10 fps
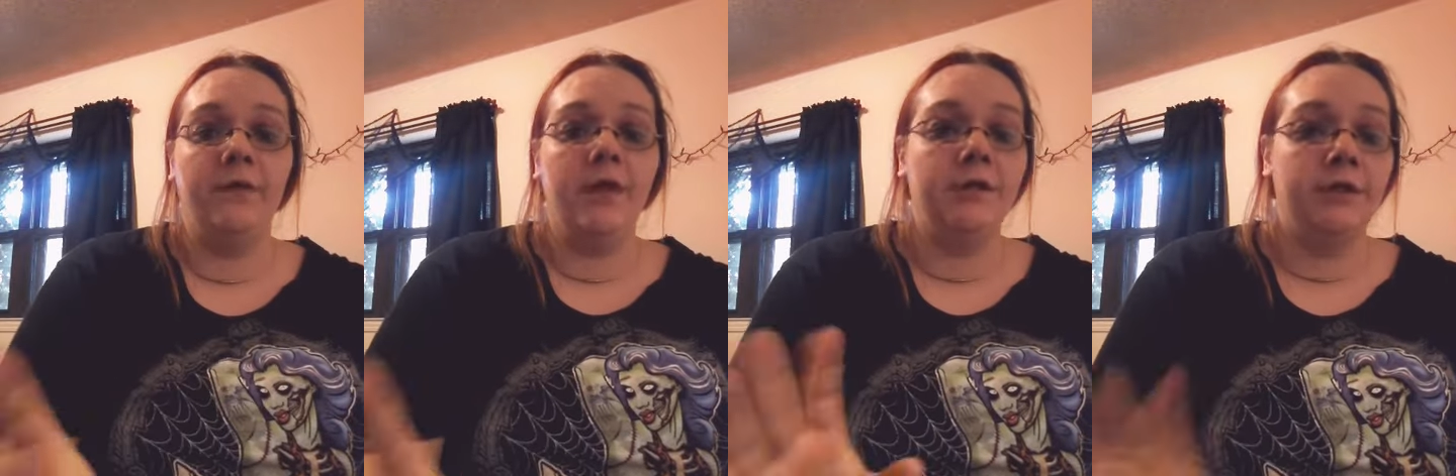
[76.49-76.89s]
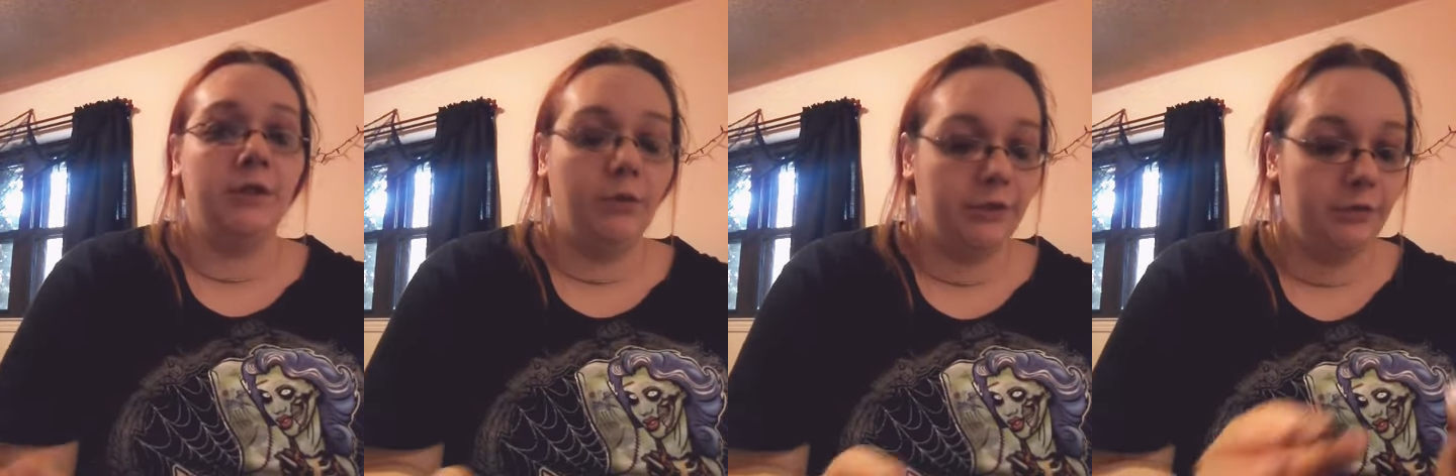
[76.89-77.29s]
So
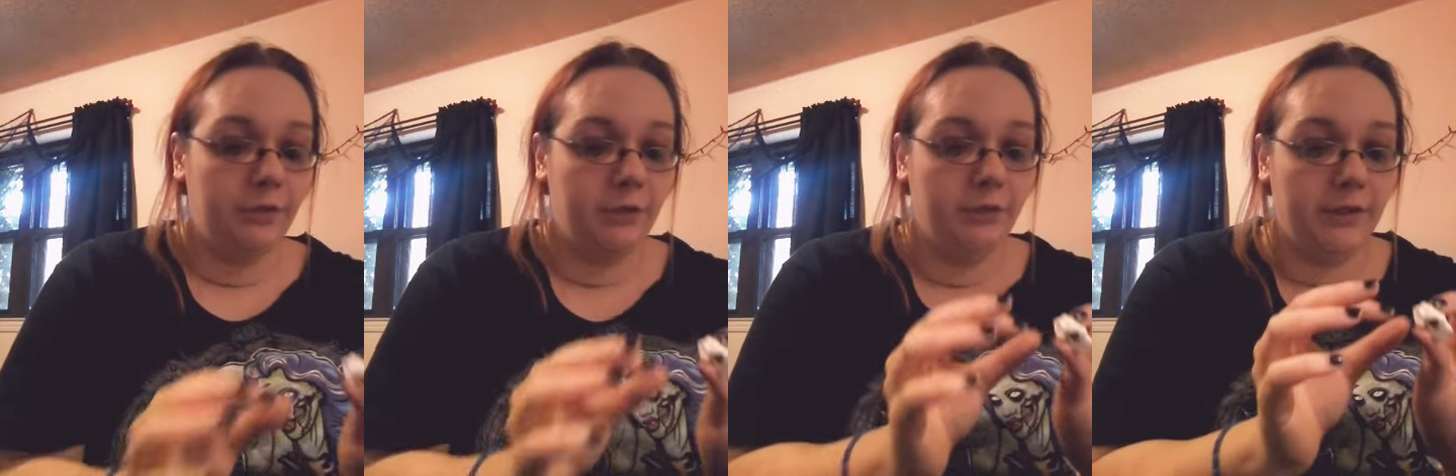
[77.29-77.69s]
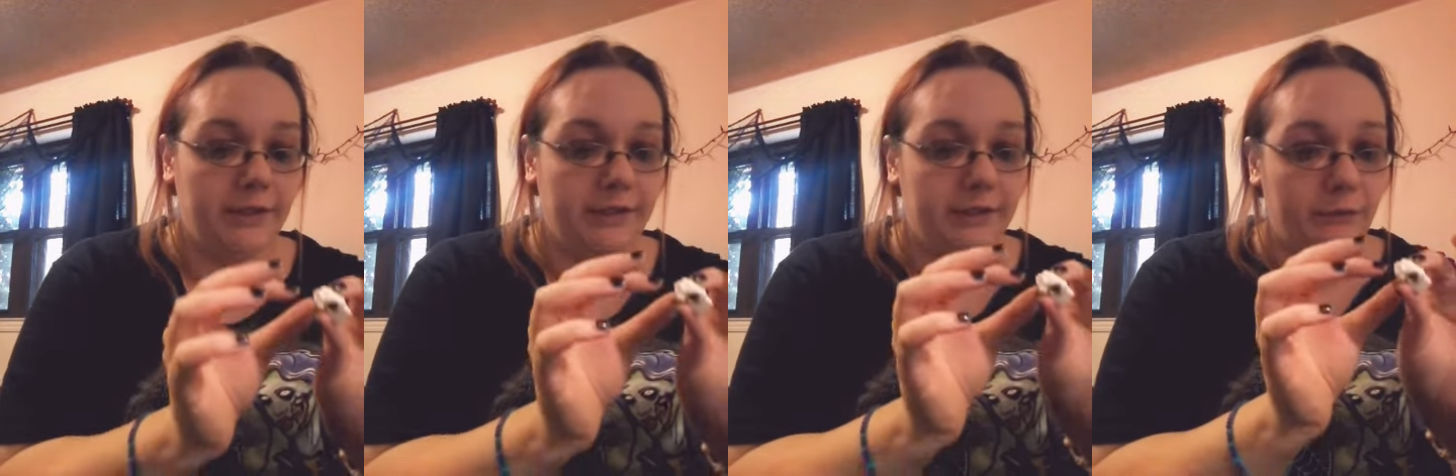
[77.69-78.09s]
what you do
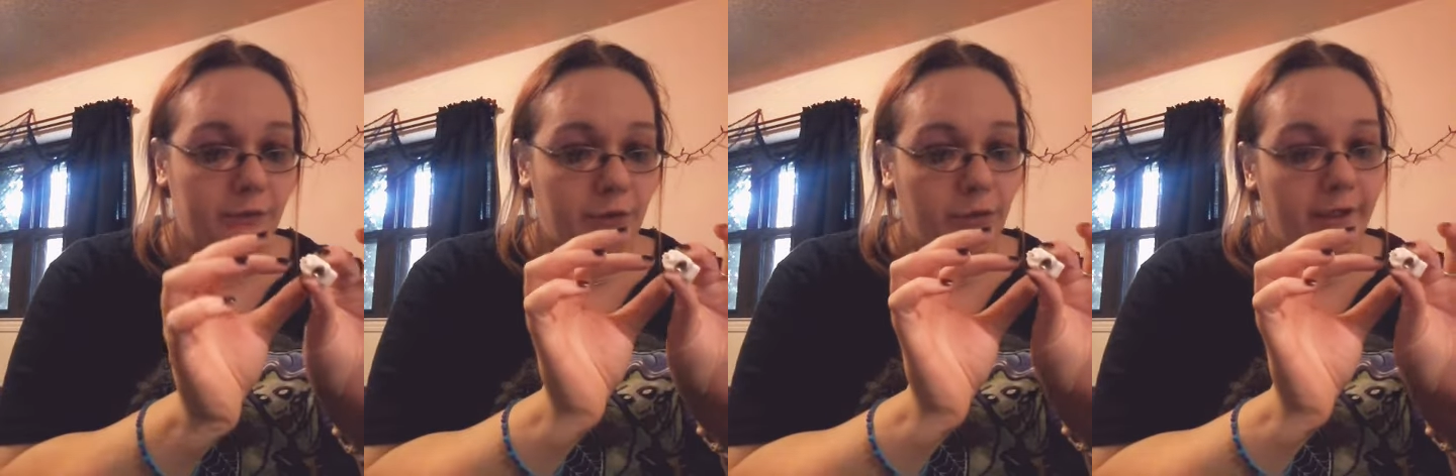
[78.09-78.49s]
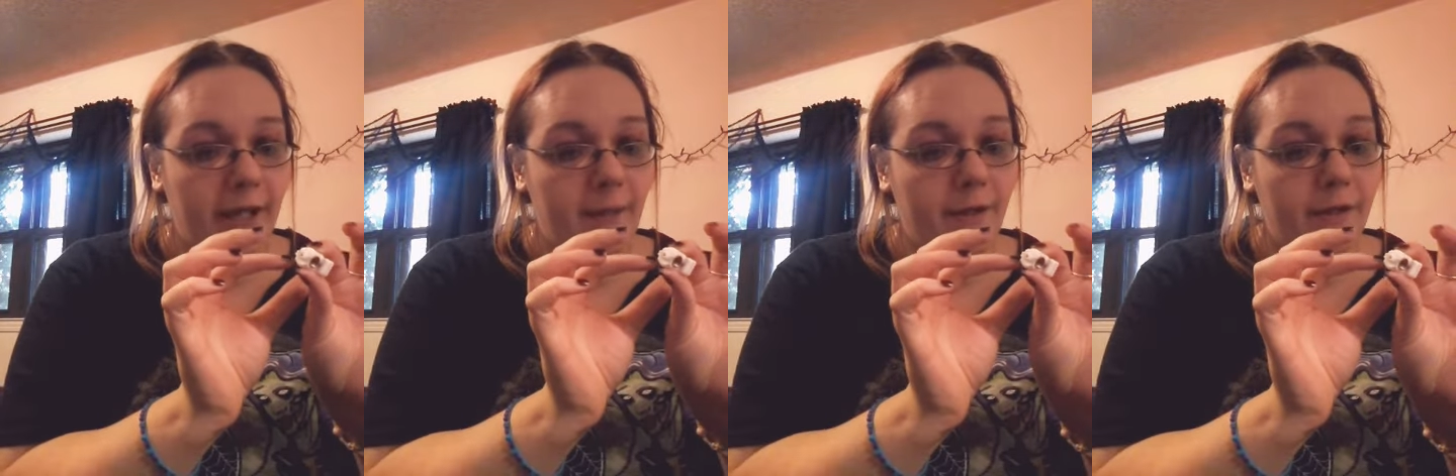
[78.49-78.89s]
is, when you look at
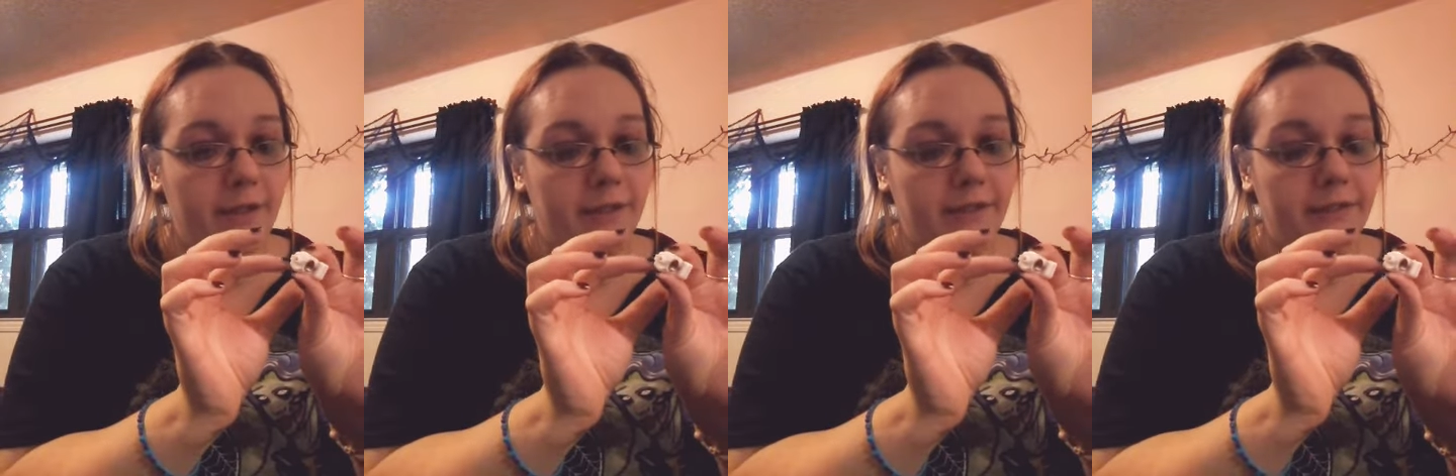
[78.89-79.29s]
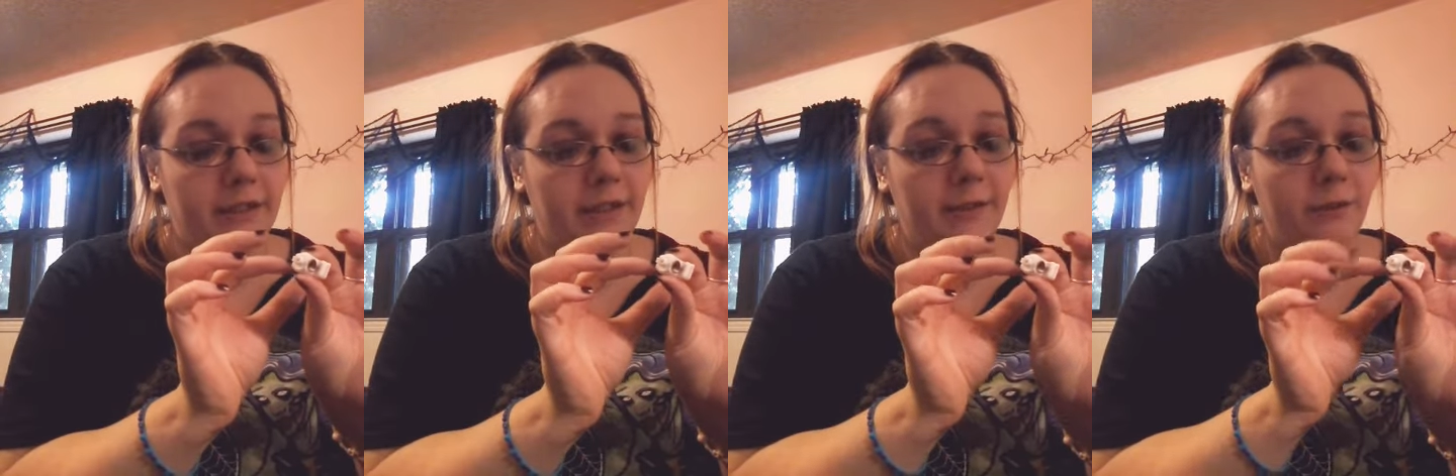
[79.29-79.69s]
it, there is a
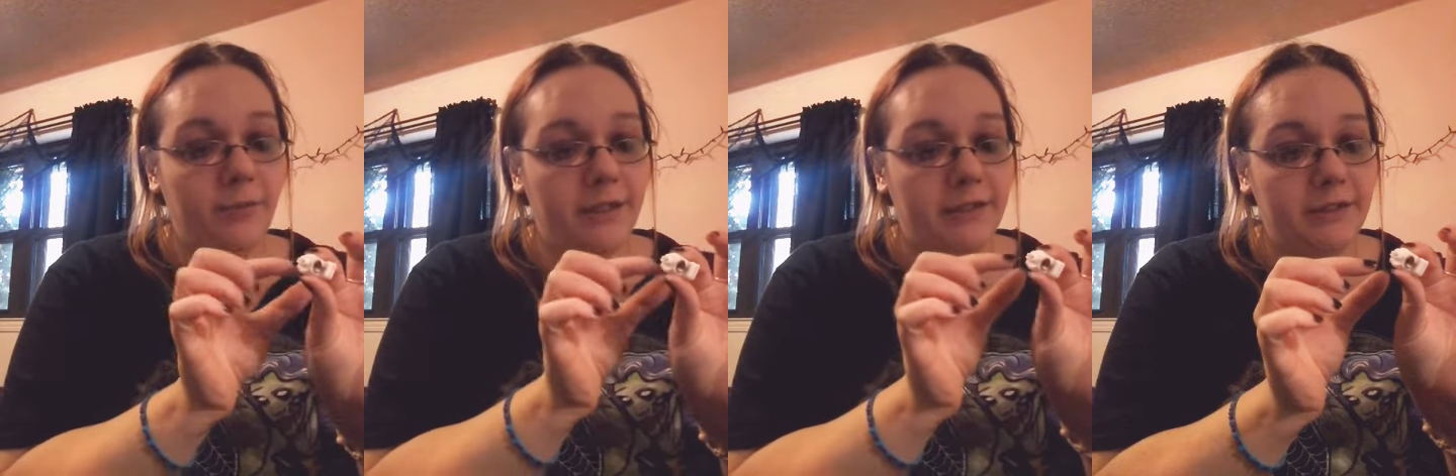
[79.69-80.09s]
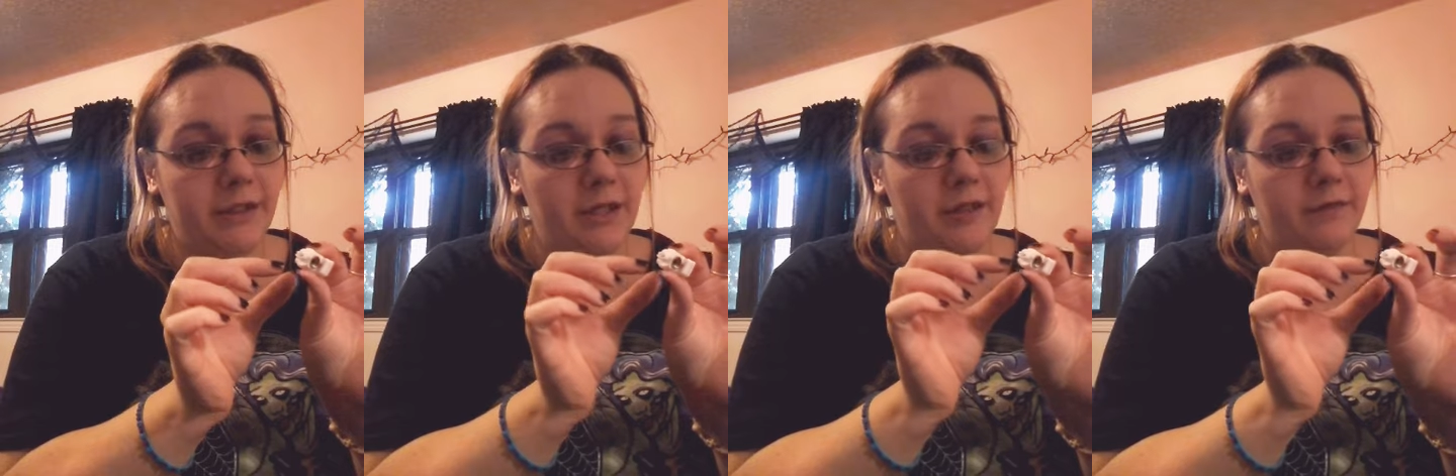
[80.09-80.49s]
little bit
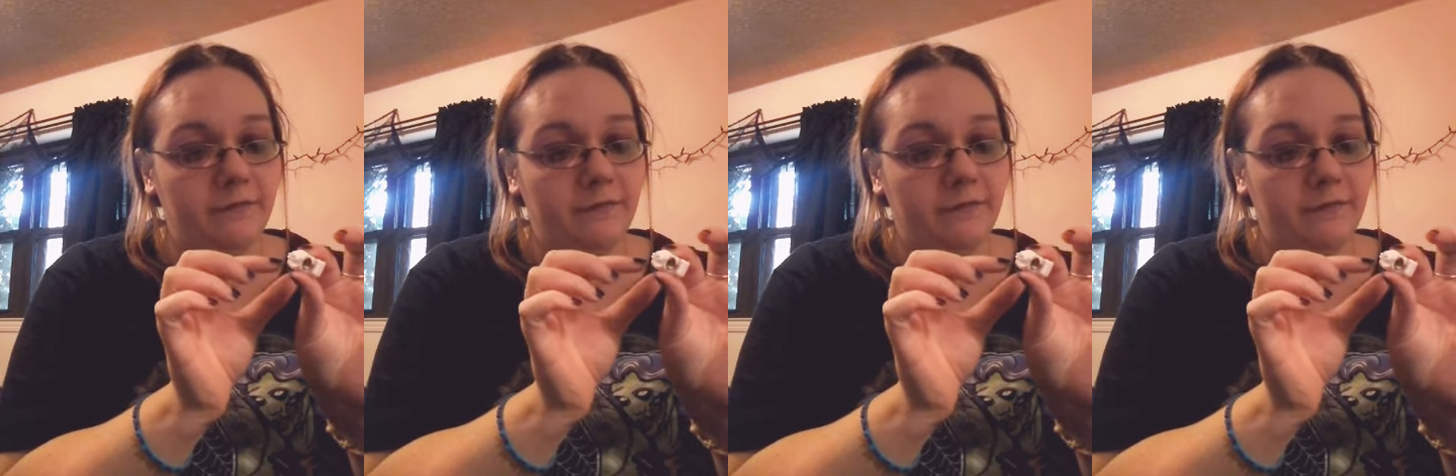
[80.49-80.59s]
of